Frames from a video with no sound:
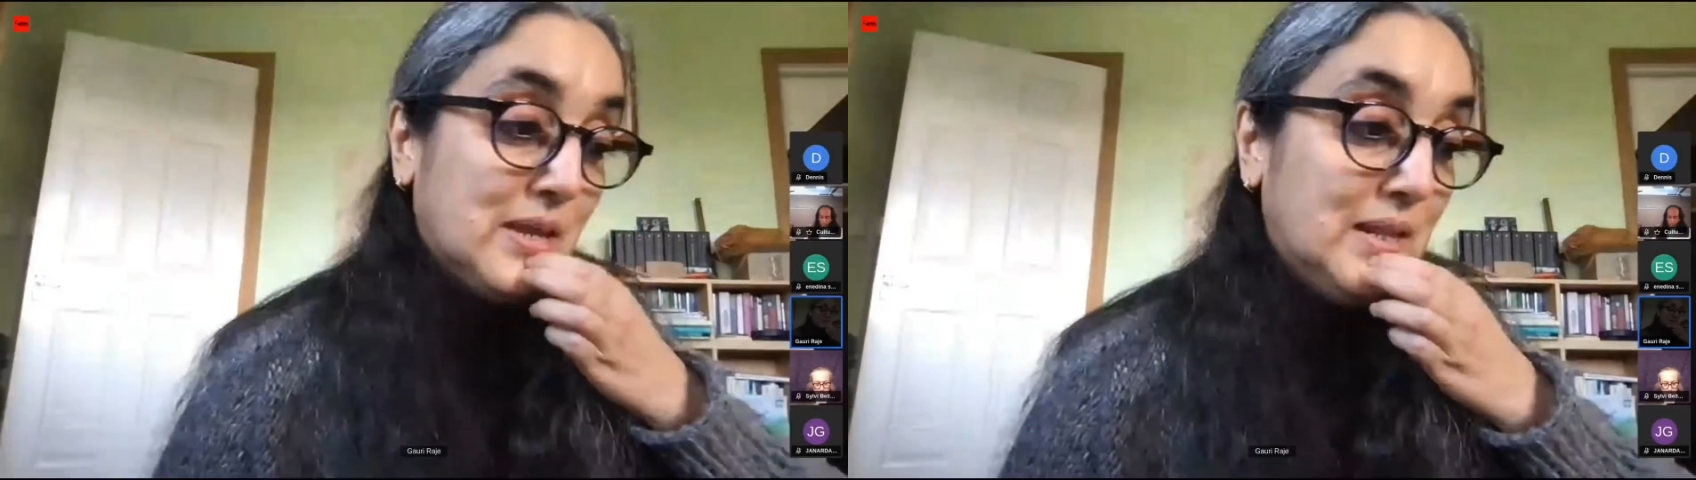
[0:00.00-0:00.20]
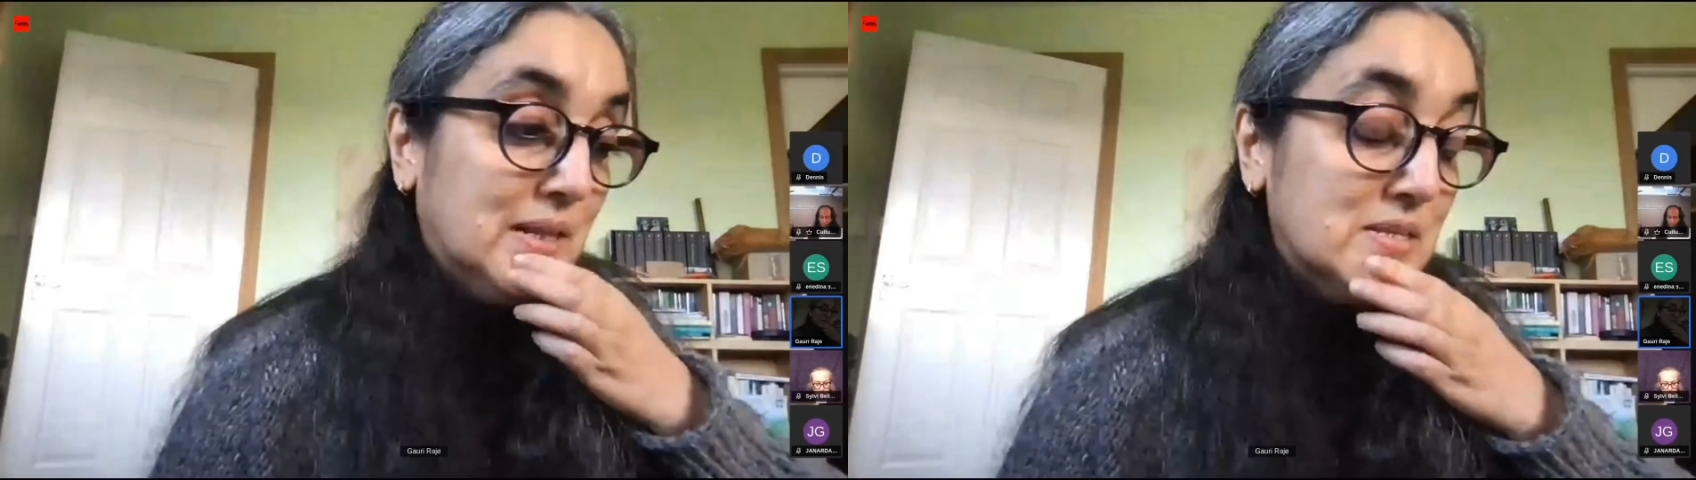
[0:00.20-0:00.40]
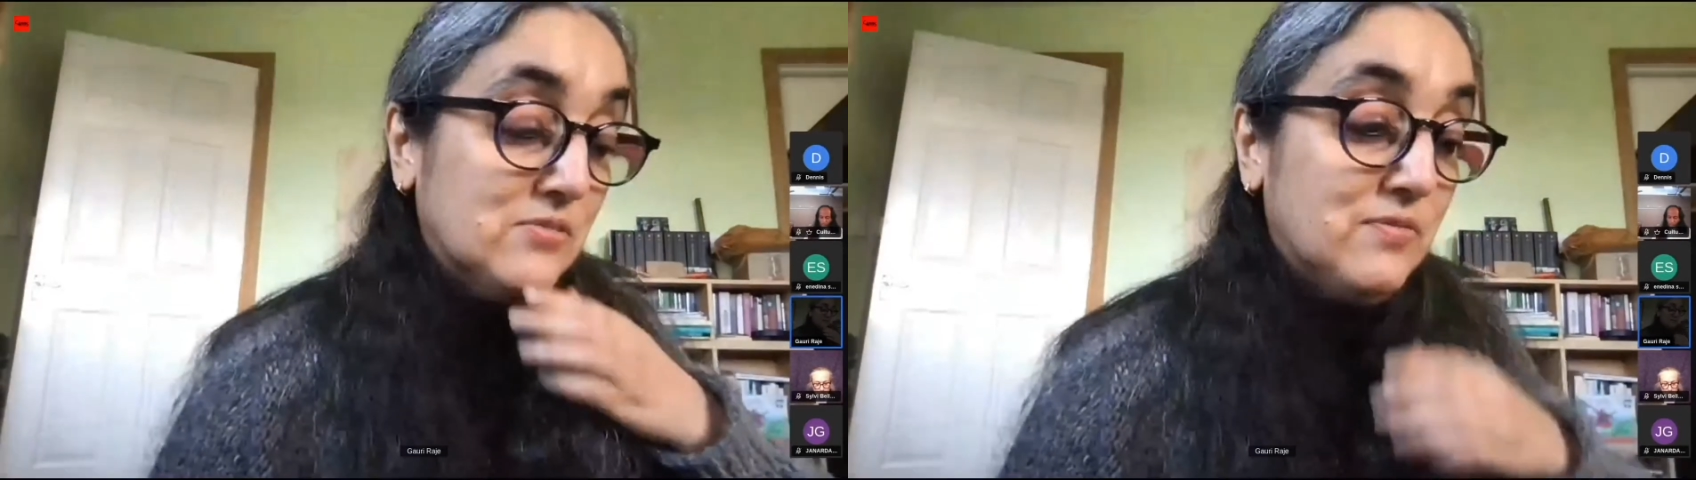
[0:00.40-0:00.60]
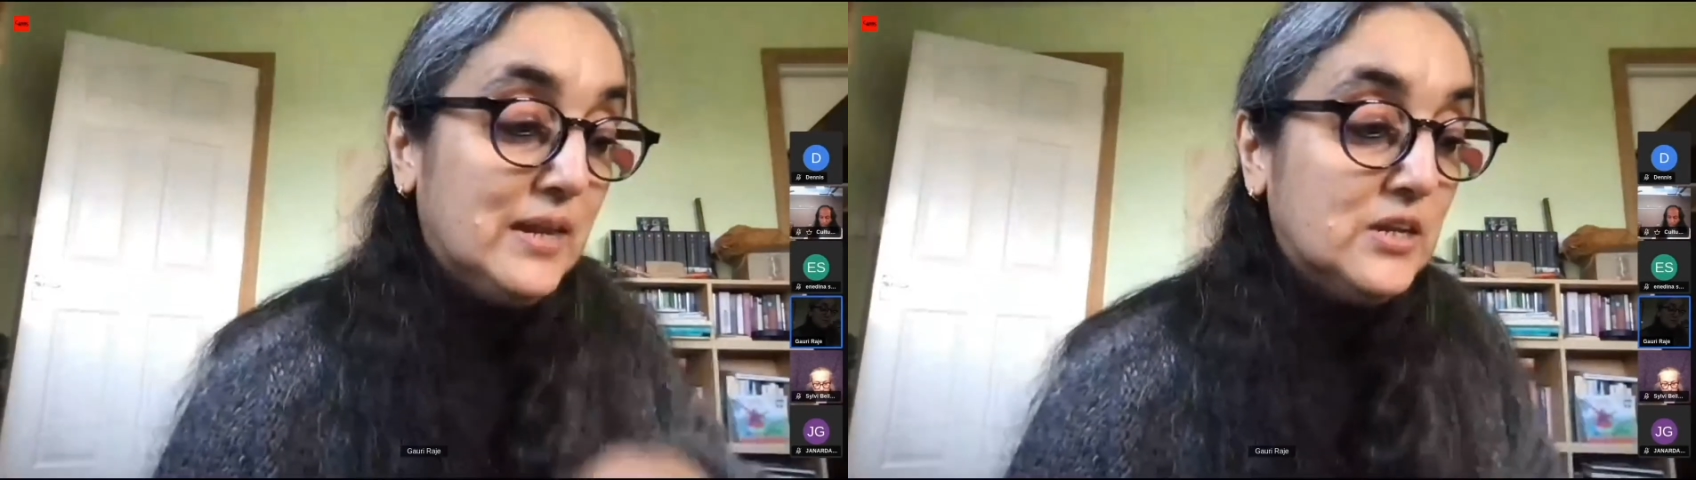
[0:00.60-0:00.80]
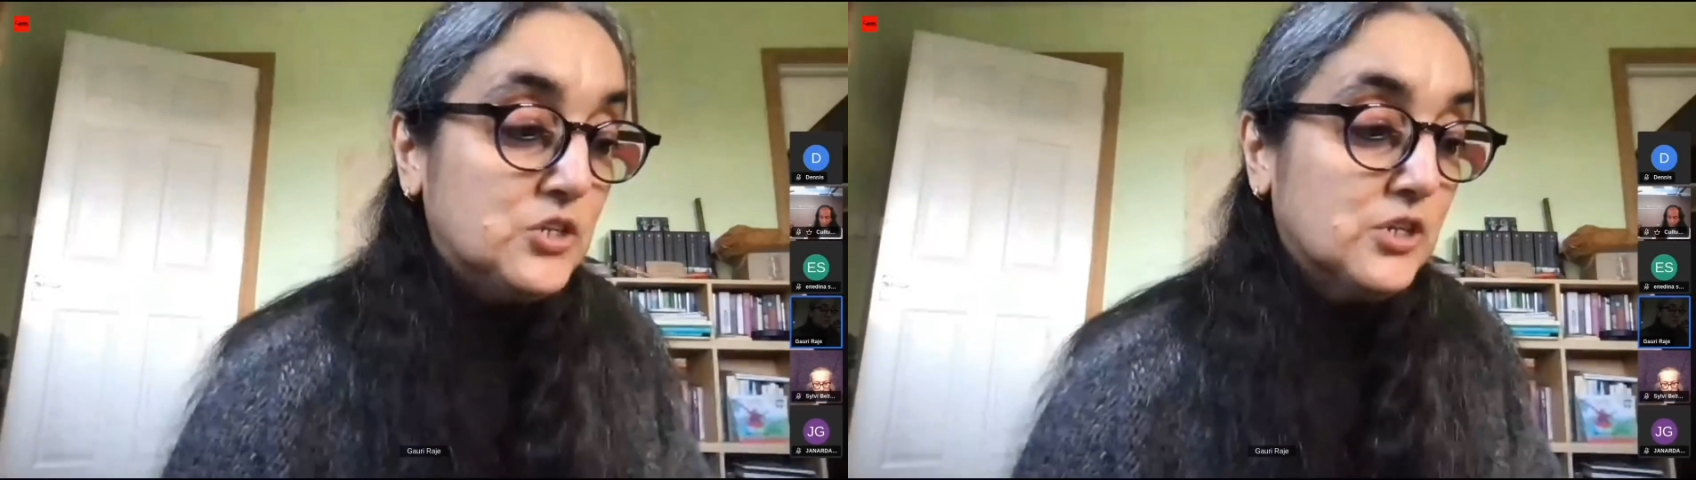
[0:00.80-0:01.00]
in these
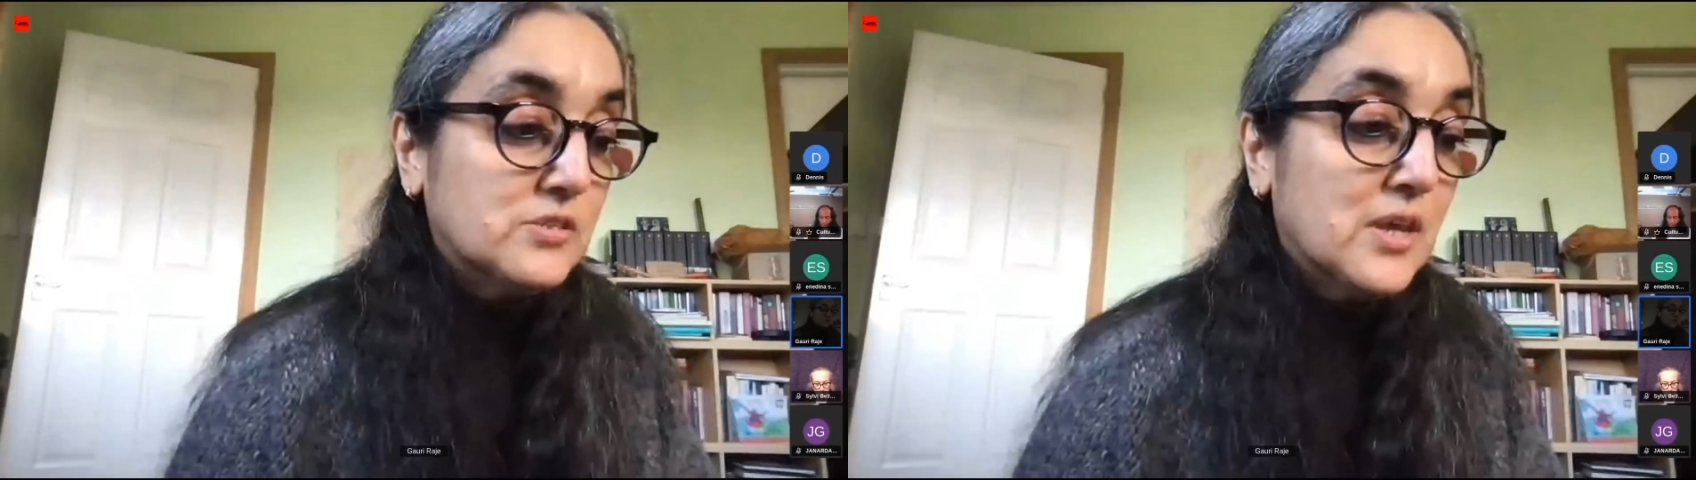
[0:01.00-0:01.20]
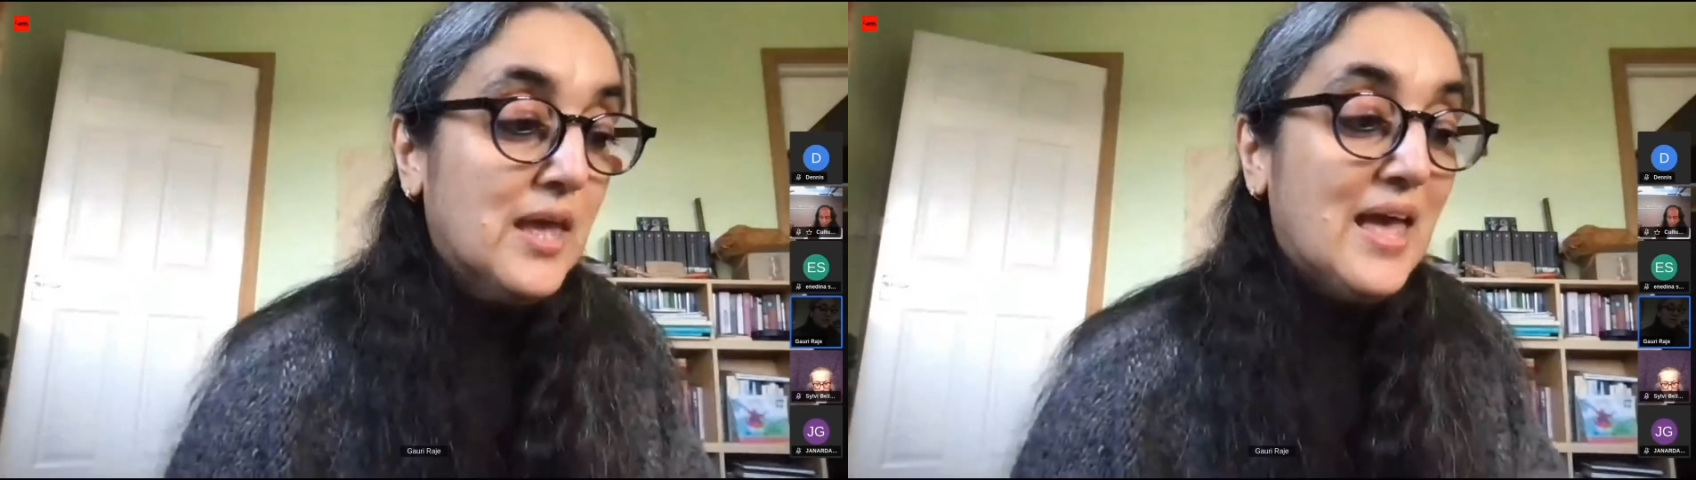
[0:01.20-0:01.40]
villages.